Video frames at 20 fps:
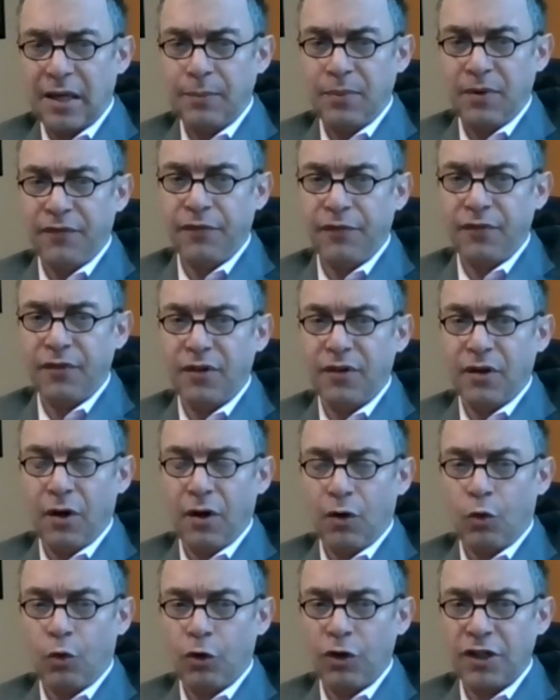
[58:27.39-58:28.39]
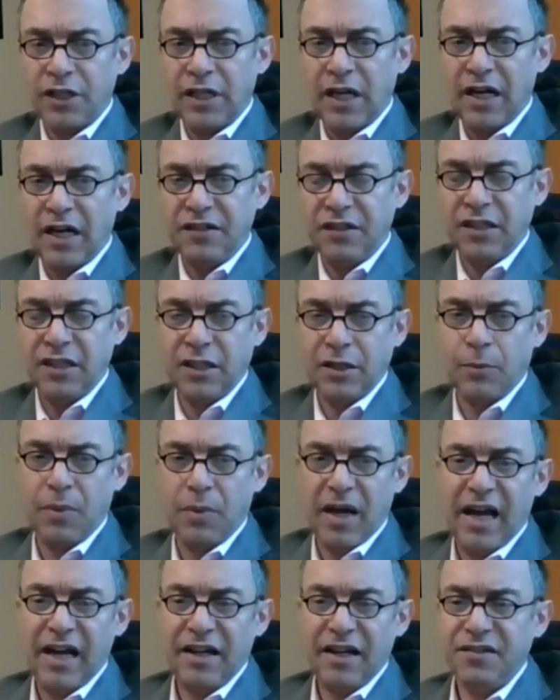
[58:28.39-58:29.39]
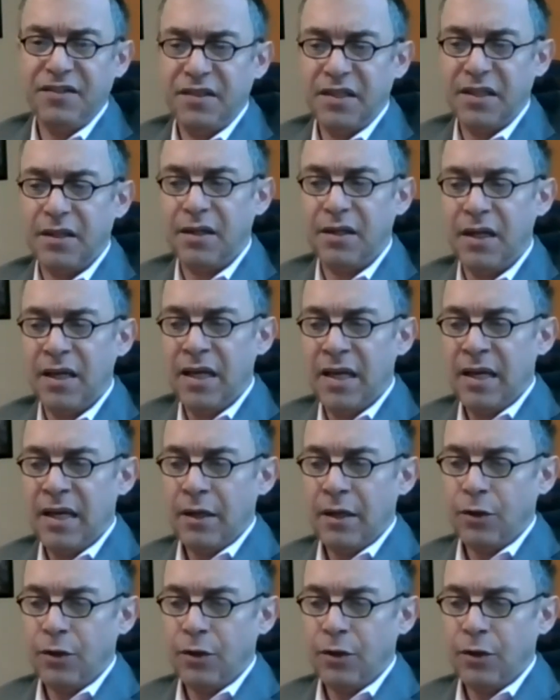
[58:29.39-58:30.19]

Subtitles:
type of organizing in the past did,